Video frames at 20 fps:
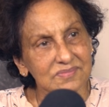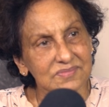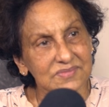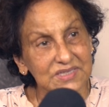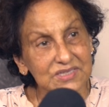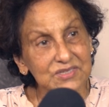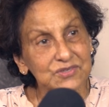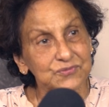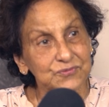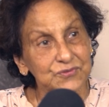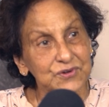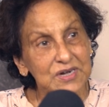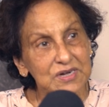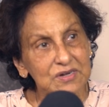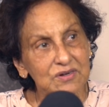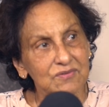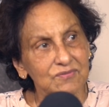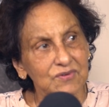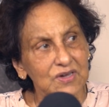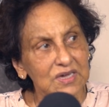this
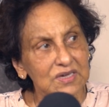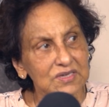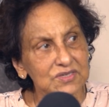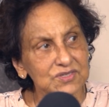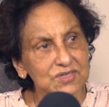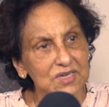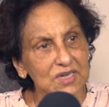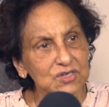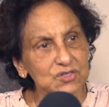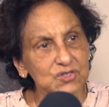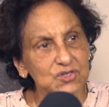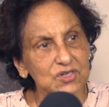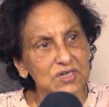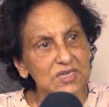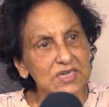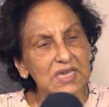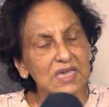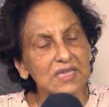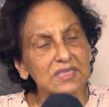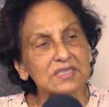friend of ours
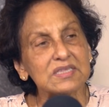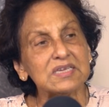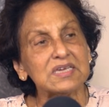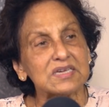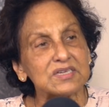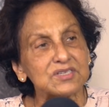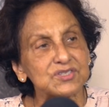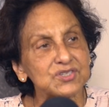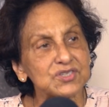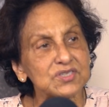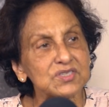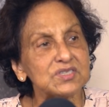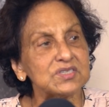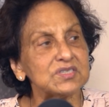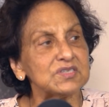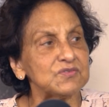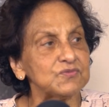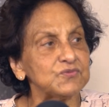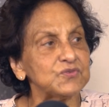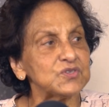actually had the
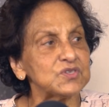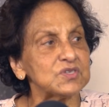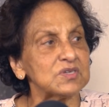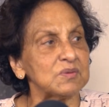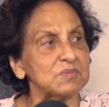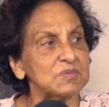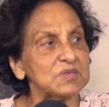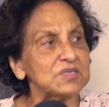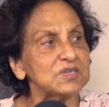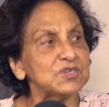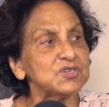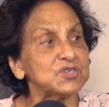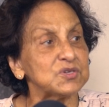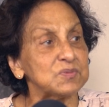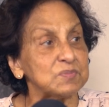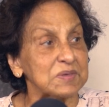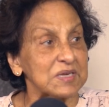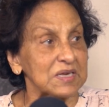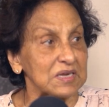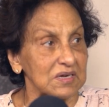agency for some of the
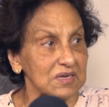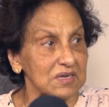shipping